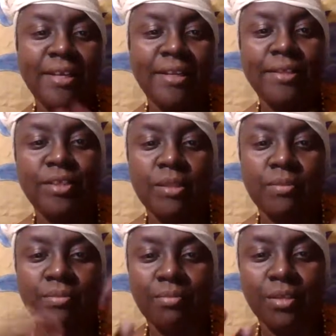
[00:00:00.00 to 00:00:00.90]
and I just
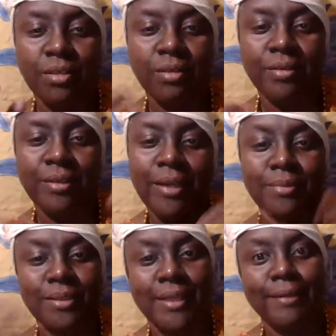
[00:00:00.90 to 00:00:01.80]
now I'm
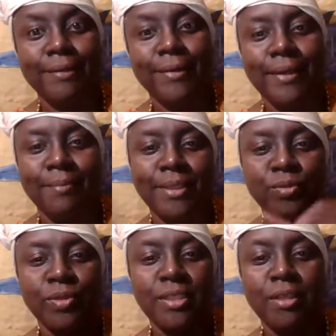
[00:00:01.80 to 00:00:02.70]
just like, okay, I might as
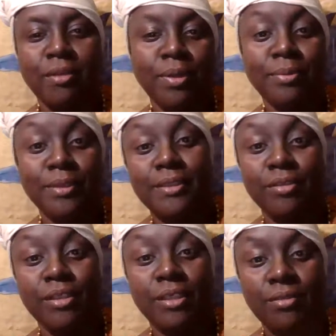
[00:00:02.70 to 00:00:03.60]
well sell them public,
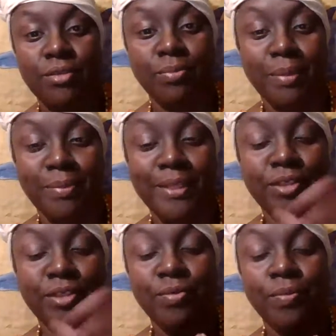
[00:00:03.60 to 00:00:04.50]
to my
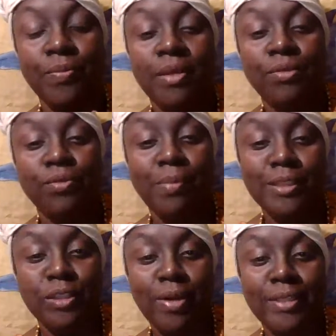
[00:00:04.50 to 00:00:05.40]
page too, through my
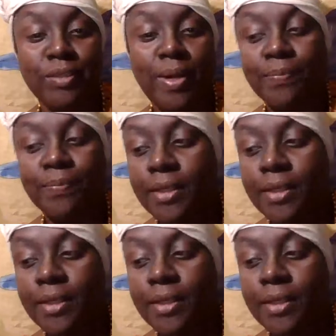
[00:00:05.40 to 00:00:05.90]
store as well.